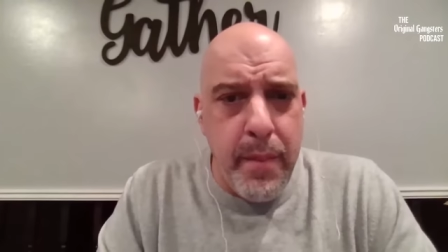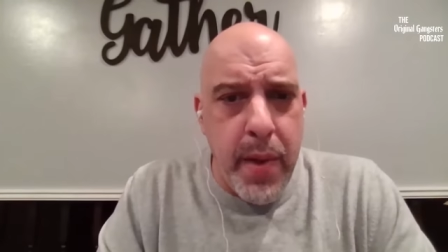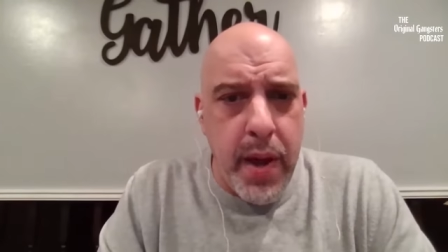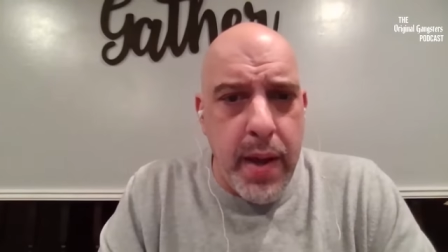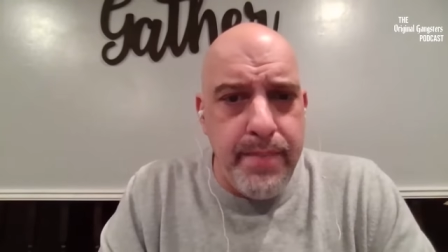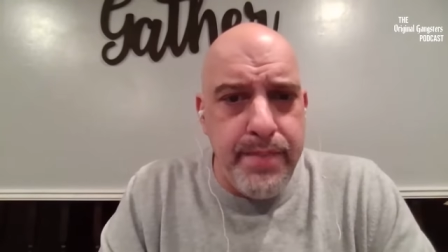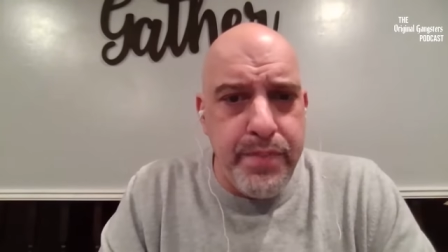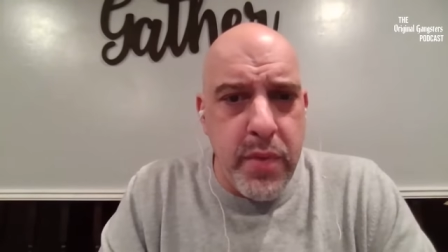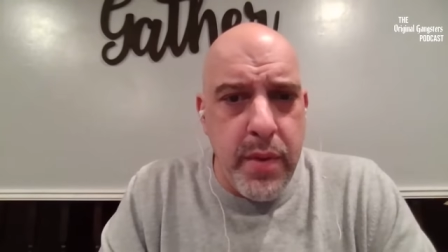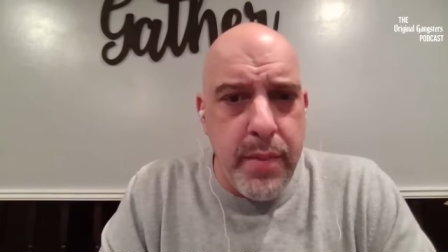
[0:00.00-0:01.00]
uh,
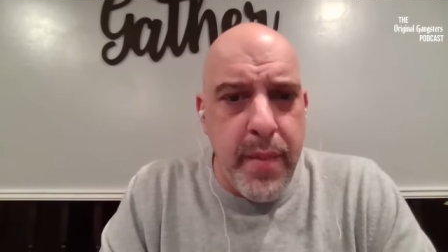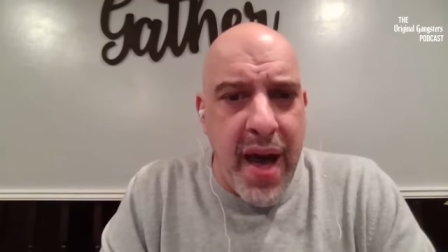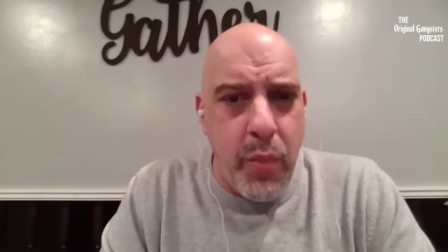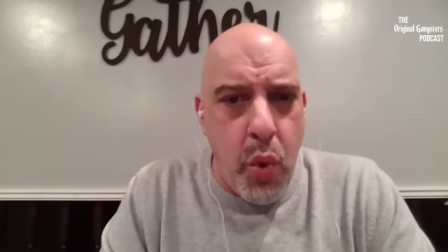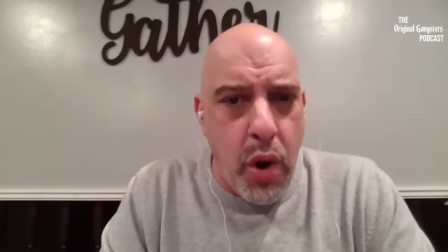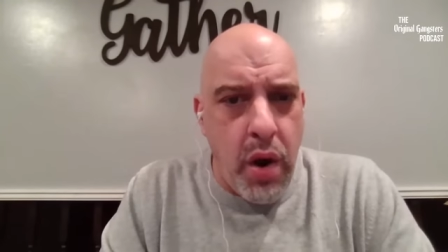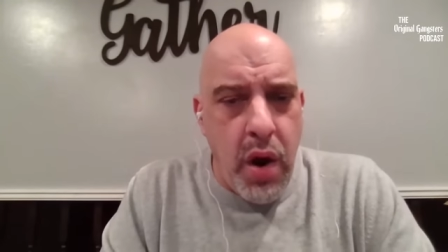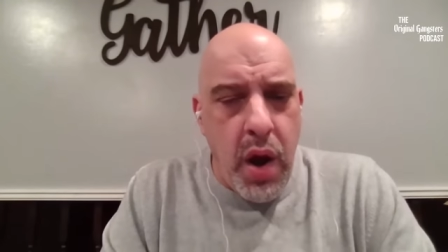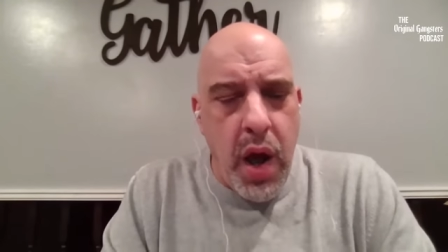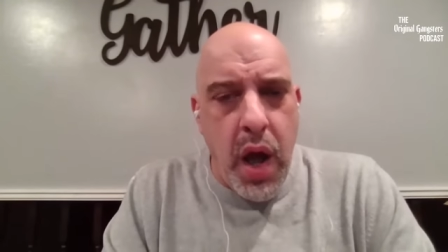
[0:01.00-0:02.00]
mob war,
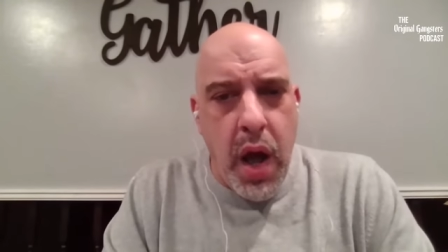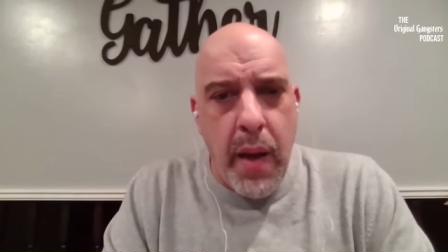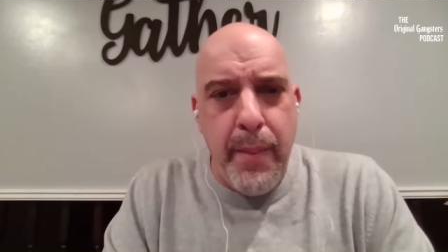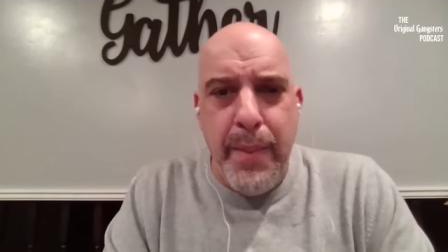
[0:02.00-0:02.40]
uh,